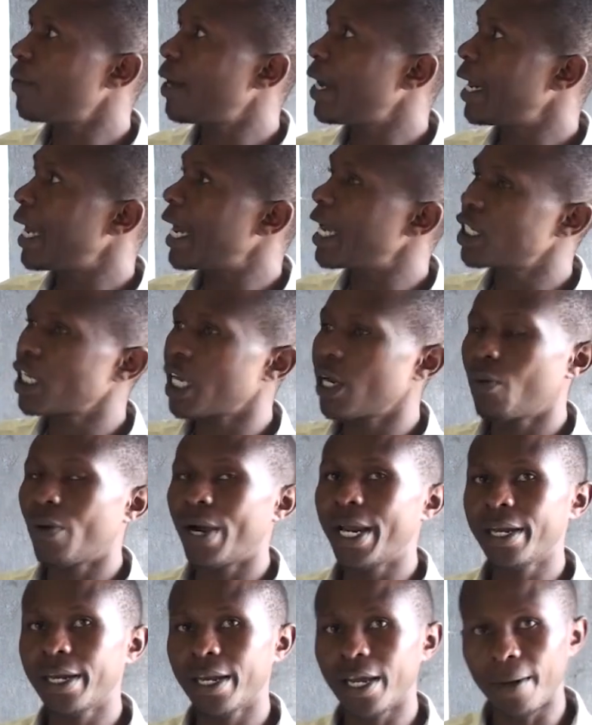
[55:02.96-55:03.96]
Meanwhile, as I
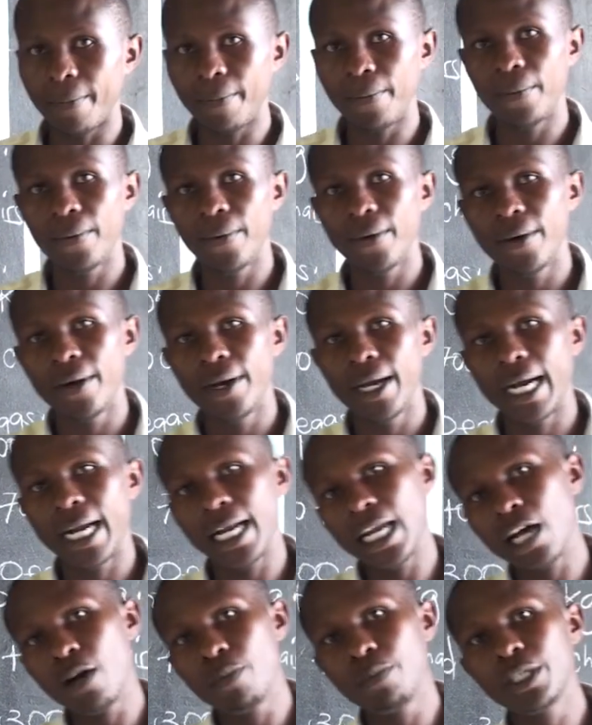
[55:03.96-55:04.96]
wind up,
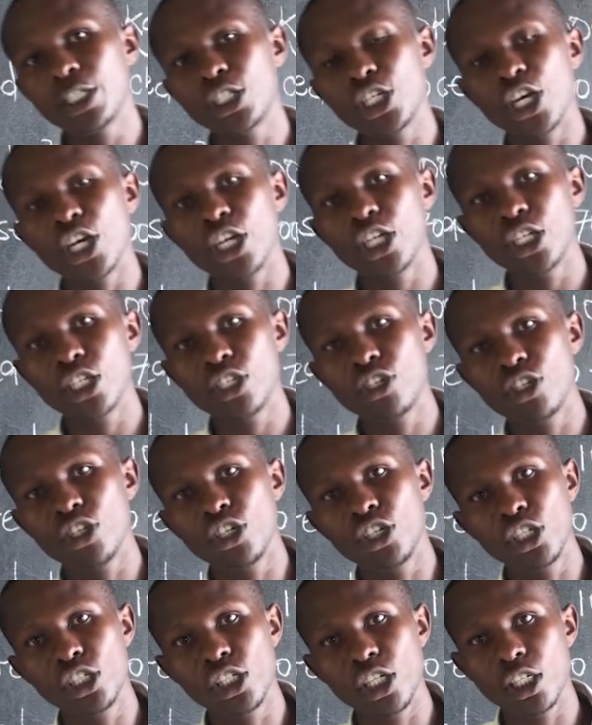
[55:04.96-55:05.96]
allow me take this
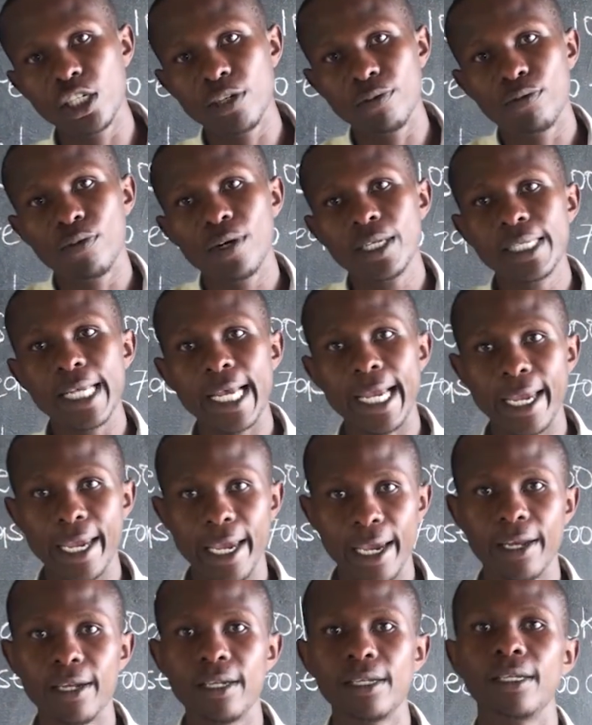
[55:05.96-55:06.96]
initiative once
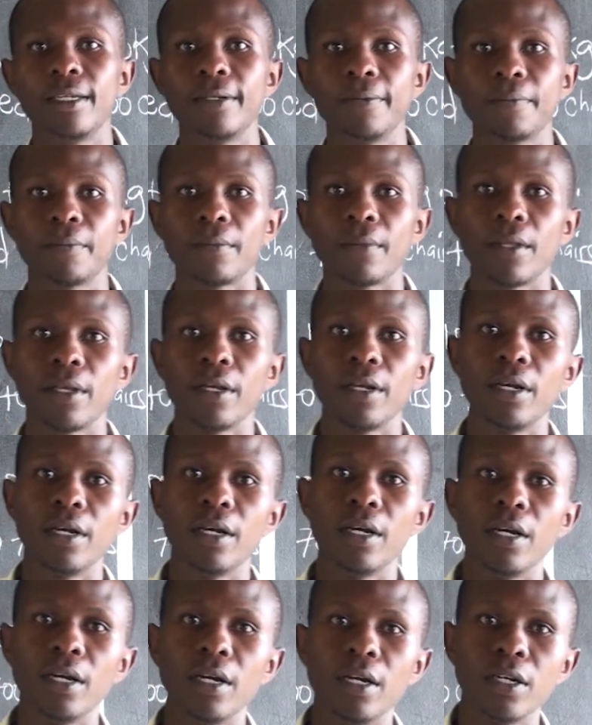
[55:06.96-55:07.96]
again
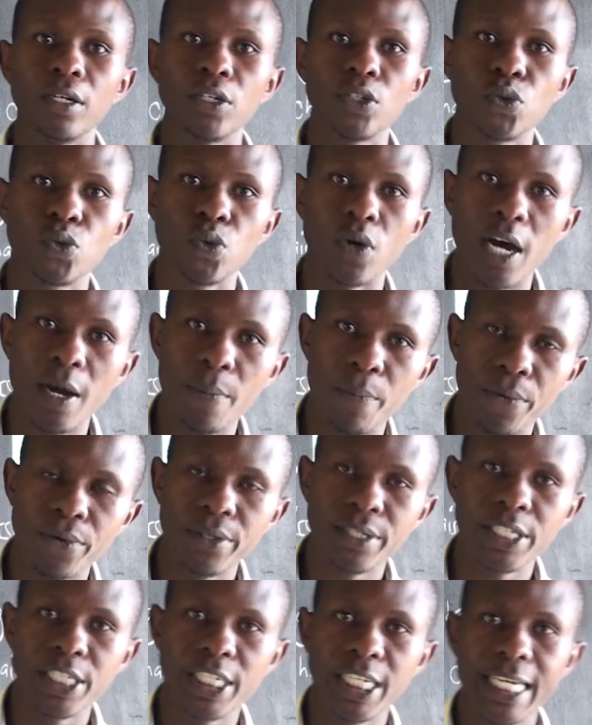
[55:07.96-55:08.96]
to
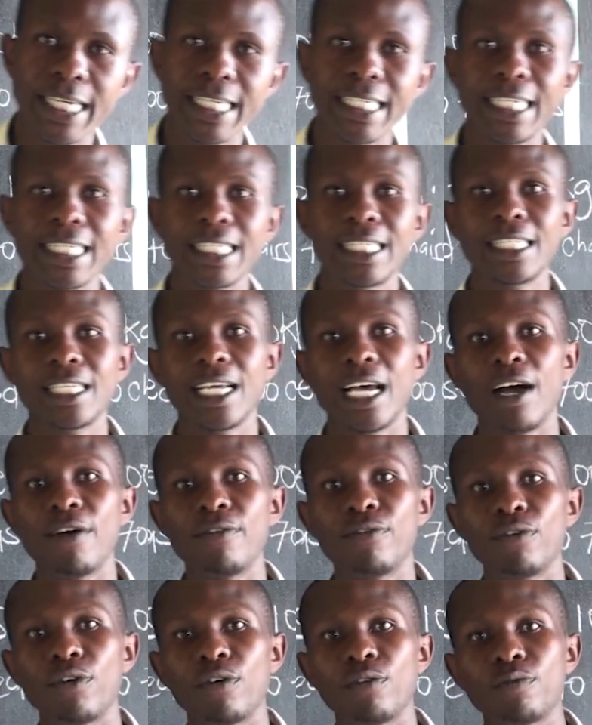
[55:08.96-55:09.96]
appreciate the
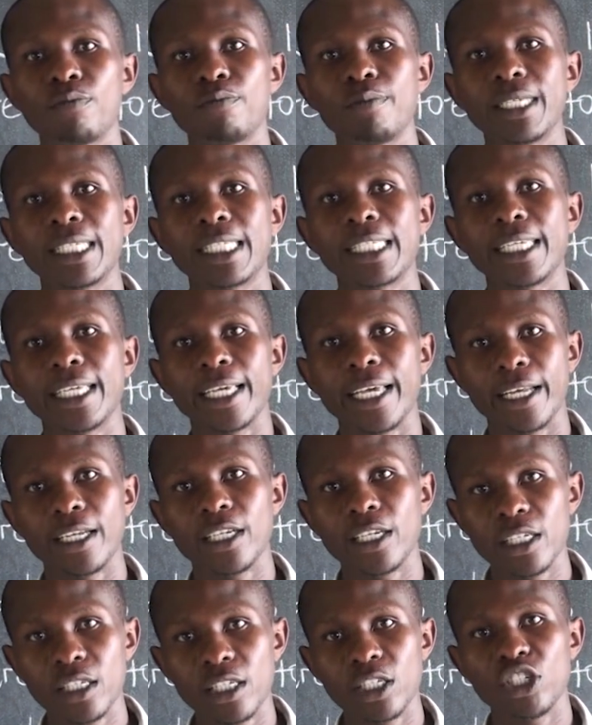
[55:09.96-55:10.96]
staff of
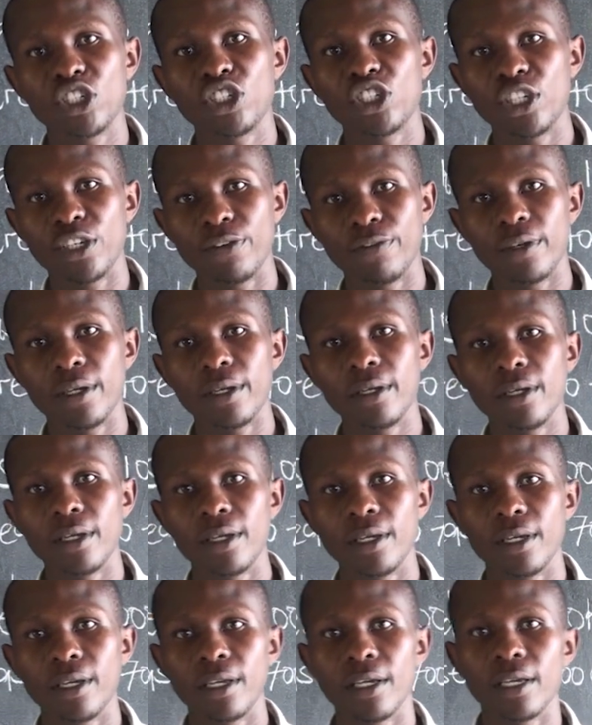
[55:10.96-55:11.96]
BTN
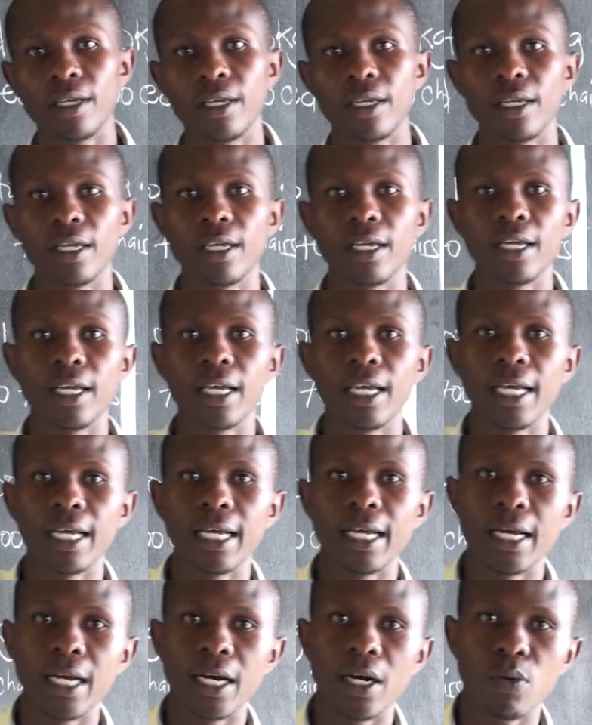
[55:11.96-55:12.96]
TV,
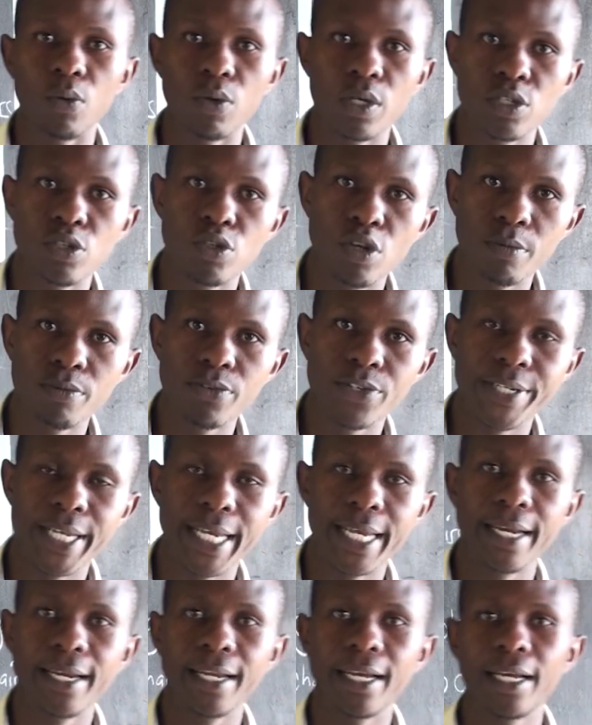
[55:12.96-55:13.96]
Wisdom
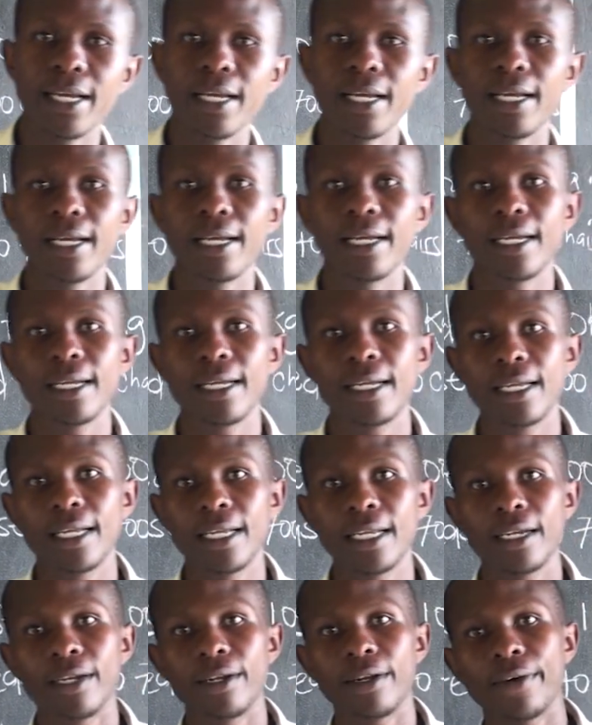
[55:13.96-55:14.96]
Center,
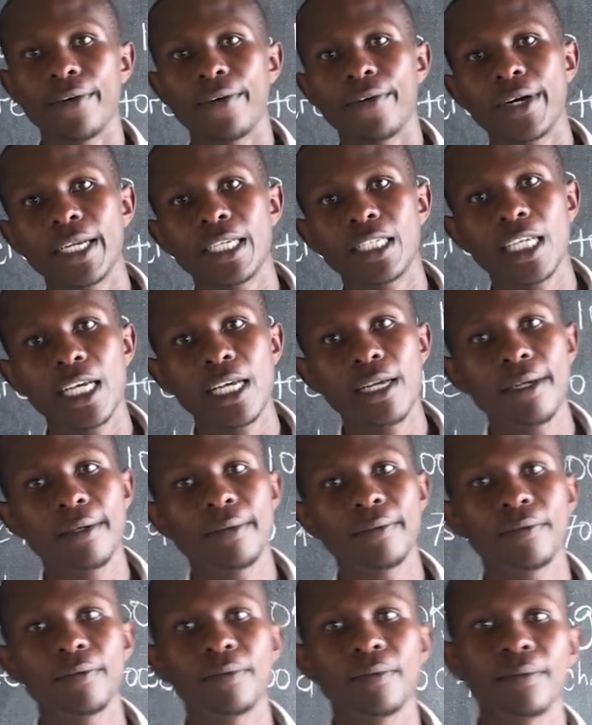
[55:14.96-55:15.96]

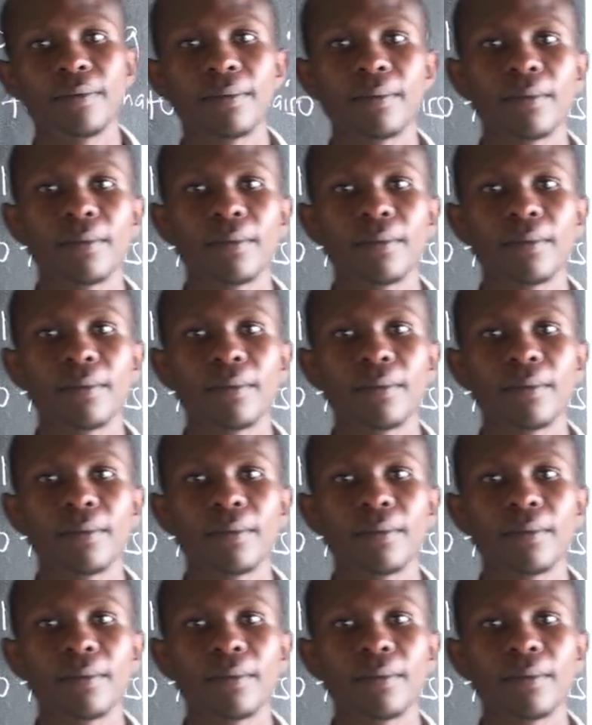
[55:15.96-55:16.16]
Director,